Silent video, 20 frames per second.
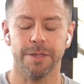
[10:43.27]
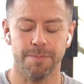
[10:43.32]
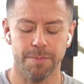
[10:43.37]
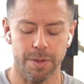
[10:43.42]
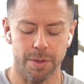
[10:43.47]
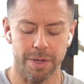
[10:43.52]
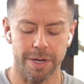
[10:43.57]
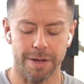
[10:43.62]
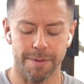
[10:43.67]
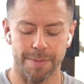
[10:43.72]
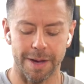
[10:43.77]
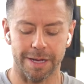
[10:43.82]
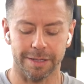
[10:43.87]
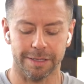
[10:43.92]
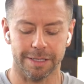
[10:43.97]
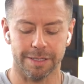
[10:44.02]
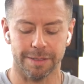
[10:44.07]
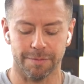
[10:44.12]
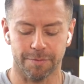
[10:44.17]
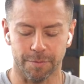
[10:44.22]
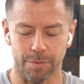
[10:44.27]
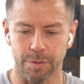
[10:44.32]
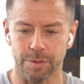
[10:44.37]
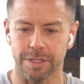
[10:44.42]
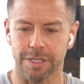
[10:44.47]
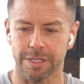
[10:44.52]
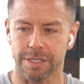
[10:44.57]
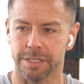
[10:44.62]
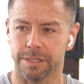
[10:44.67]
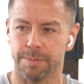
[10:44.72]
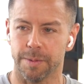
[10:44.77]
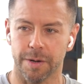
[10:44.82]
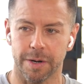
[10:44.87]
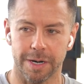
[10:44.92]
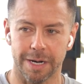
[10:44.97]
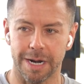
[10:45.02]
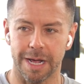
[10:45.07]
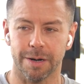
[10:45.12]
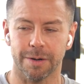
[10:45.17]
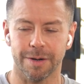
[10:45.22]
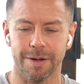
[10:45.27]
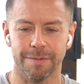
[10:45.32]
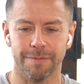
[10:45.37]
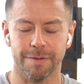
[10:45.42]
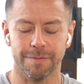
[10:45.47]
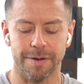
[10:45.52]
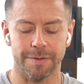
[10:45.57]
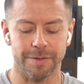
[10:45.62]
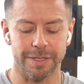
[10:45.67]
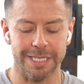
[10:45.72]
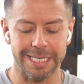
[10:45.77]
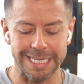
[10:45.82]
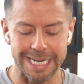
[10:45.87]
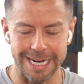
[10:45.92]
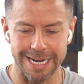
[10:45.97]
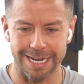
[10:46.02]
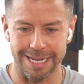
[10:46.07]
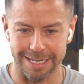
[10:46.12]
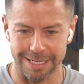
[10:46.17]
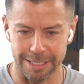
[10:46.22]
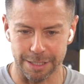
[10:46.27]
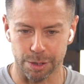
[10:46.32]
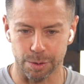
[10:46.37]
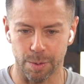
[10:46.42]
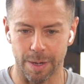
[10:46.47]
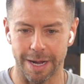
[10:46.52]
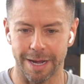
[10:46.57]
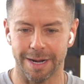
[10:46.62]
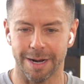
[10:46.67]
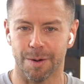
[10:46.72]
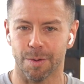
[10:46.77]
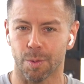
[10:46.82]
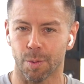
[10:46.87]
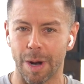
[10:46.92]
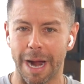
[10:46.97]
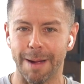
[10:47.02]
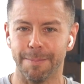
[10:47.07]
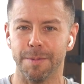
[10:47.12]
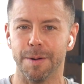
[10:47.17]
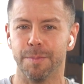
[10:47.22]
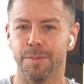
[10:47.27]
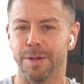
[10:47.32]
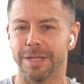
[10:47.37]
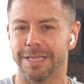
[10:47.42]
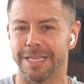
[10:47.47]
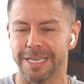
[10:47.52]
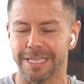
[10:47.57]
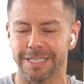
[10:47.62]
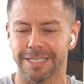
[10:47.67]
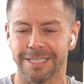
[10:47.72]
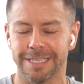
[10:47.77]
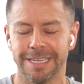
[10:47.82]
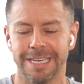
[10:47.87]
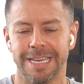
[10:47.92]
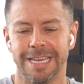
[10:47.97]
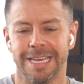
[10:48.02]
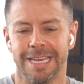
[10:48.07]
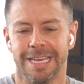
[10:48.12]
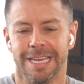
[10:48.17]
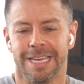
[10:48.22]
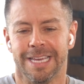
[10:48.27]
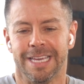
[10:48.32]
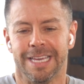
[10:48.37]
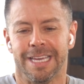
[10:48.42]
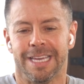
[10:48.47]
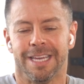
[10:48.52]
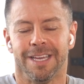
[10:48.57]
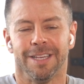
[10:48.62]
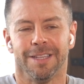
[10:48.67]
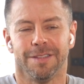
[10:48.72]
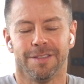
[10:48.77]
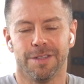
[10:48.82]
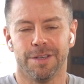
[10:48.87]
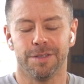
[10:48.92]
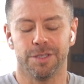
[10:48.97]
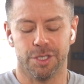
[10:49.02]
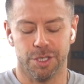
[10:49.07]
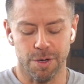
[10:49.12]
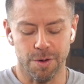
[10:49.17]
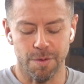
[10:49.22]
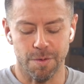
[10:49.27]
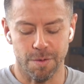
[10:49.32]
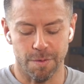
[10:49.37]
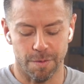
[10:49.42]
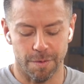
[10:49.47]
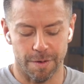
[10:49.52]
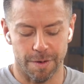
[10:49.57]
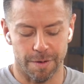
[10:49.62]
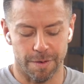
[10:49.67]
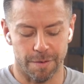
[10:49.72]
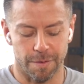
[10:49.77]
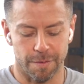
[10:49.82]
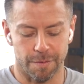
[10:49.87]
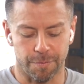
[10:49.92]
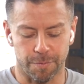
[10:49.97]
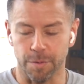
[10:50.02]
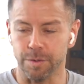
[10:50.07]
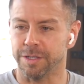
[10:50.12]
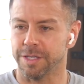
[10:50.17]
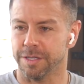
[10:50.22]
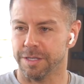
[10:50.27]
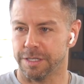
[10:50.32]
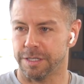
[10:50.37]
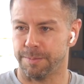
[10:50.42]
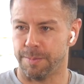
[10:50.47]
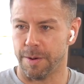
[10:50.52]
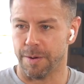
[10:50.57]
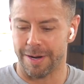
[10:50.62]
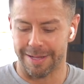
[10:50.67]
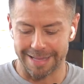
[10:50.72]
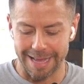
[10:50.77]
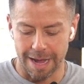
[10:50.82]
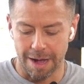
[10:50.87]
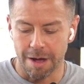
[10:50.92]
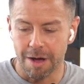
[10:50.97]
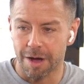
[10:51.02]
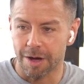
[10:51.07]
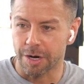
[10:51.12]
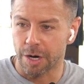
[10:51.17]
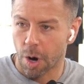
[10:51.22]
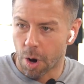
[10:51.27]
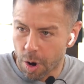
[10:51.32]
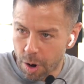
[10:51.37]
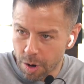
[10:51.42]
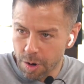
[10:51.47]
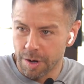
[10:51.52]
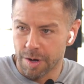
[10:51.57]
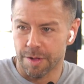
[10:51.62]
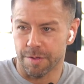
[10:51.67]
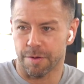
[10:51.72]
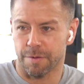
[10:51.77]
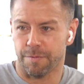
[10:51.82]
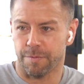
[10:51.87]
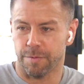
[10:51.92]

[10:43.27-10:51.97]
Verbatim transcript: the beauty about the fruits of the Spirit, and I don't know if you've ever seen it in this way, and I'll wrap up with this. The two fruits of the Spirit that hug all other